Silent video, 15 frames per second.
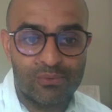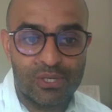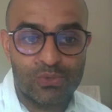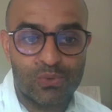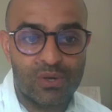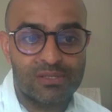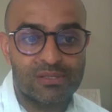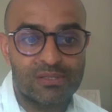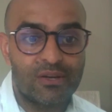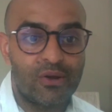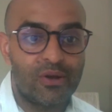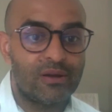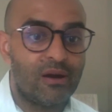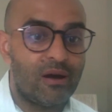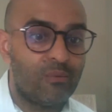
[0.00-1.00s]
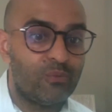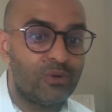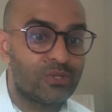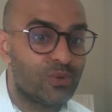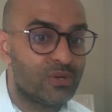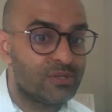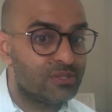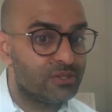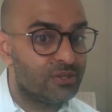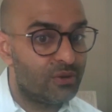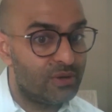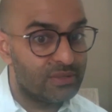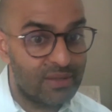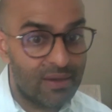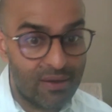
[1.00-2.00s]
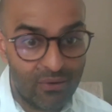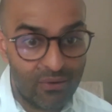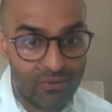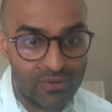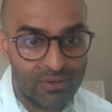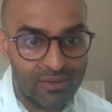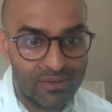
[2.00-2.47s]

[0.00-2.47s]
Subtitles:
which ones are going up, which ones are going down.